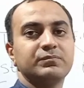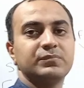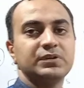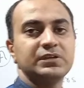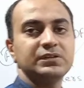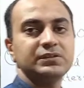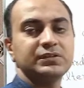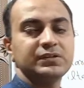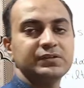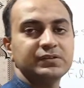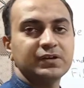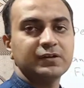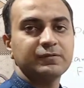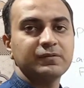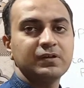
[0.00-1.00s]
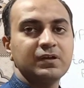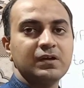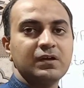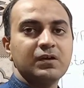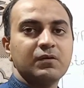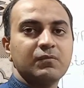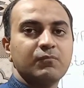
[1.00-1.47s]
mean these are
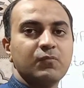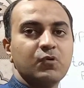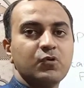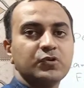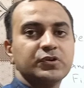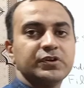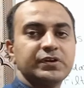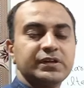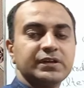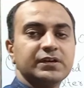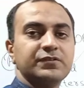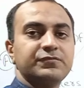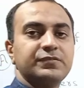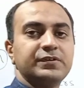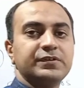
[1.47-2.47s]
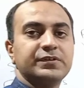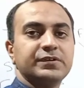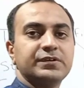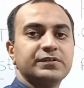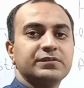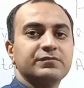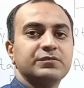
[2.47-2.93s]
more critical
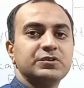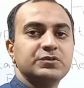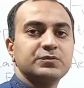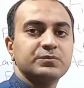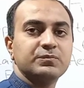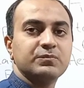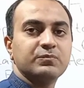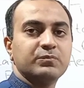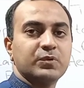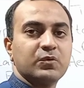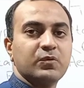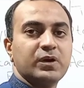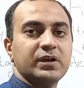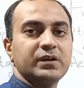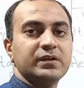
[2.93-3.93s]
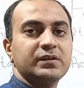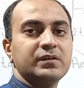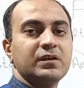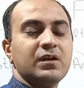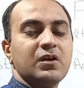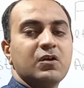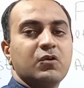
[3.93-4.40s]
filters which provide
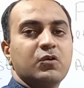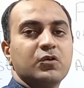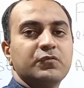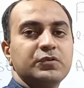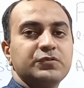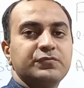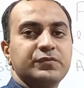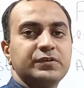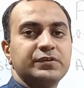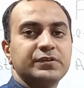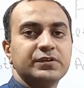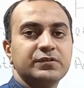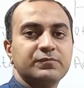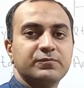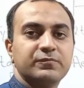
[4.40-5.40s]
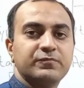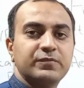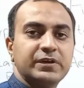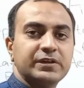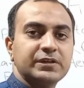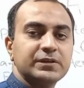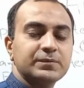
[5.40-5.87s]
or which filter
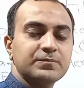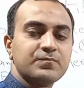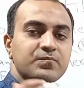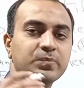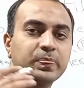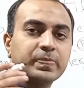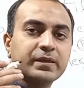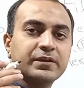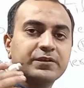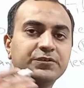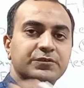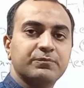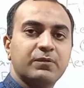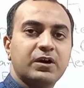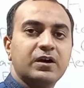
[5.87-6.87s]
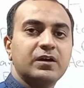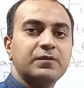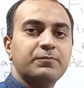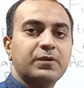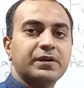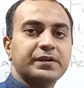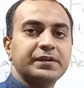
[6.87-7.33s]
very small
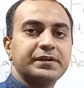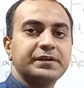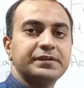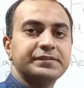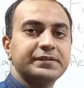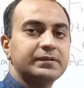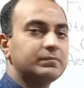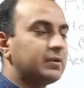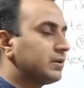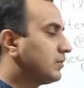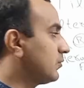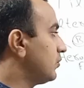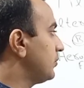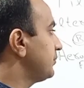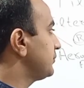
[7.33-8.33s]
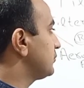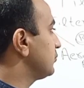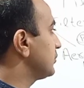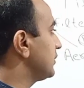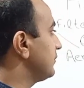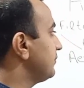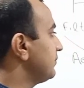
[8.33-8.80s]
particles and microbes
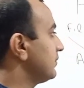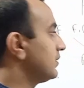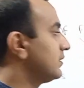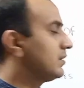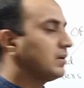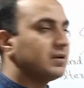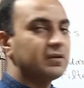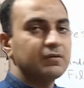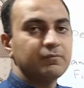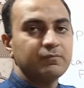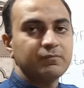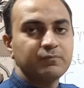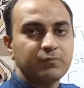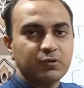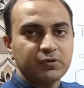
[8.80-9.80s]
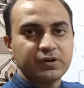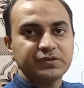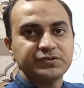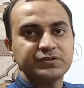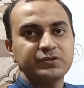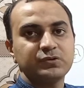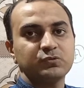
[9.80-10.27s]
to give
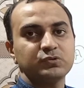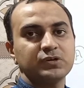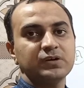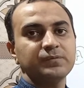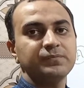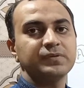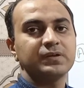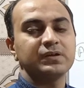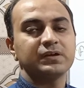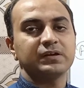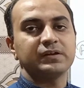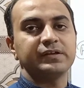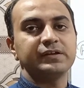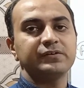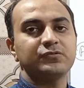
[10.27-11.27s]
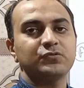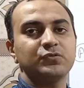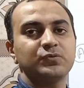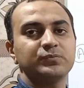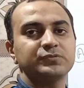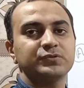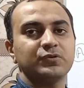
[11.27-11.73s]
protection to the clean
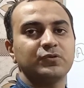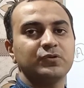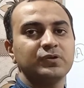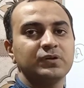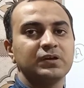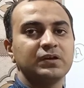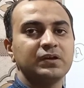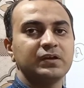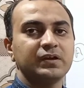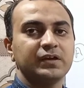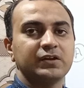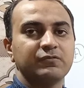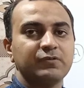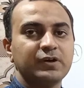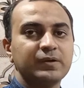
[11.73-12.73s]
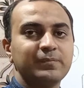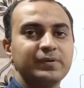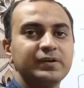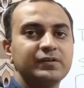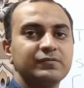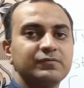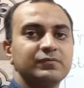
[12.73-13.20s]
rooms or
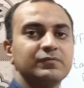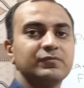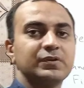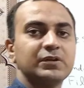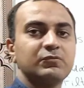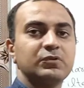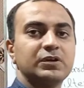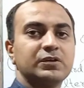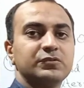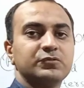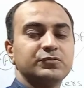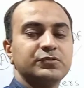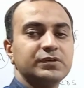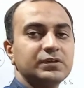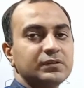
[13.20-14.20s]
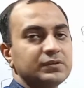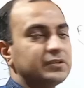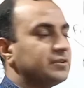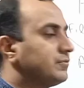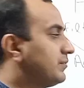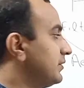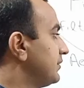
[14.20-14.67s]
environment where we are using
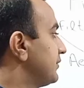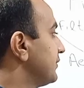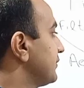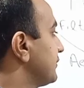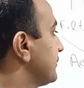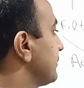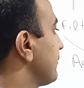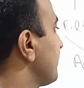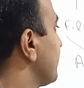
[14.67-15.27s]
these filters.